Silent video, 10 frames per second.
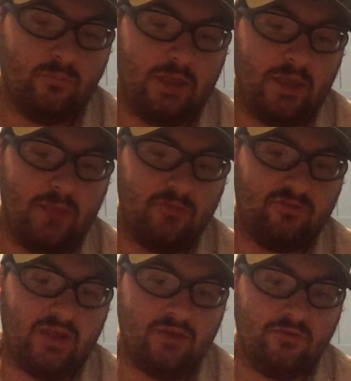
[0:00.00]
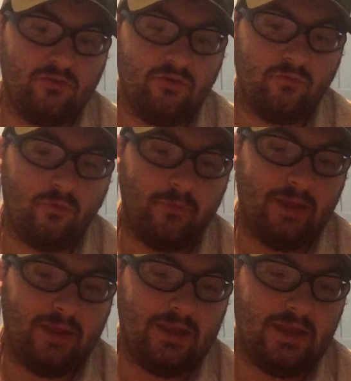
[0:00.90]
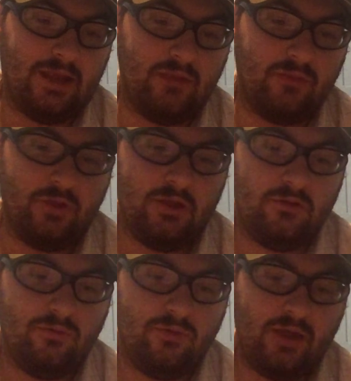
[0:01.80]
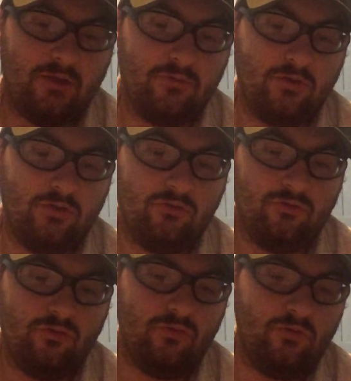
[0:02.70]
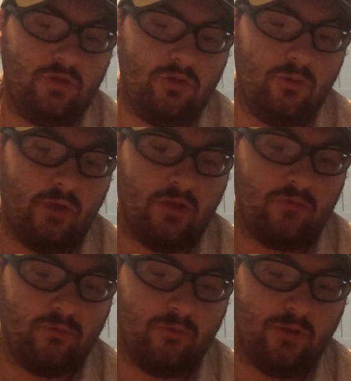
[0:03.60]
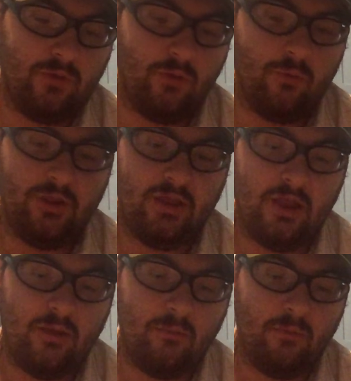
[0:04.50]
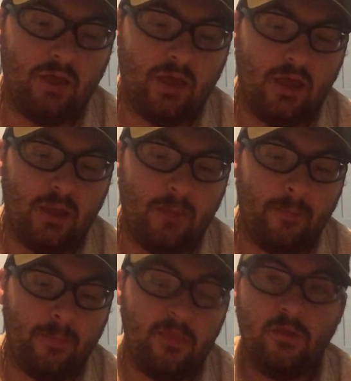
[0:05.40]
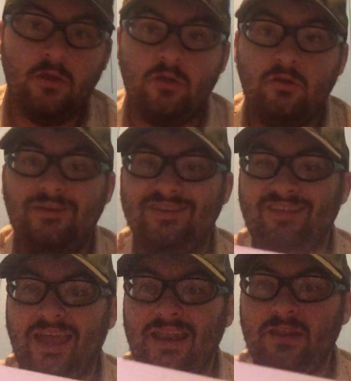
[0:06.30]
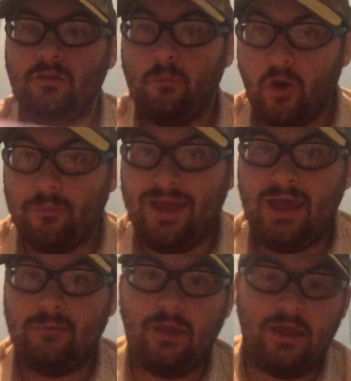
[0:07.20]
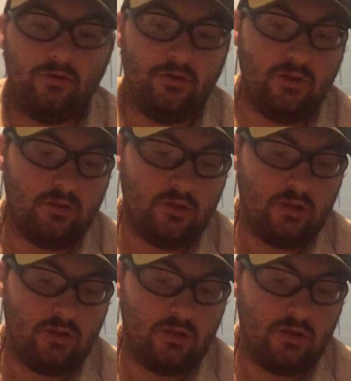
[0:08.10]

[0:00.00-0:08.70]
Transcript: Became the standard uniform in 1993. In 2002, the U.S. Marine Corps began designing the MARPAT pattern,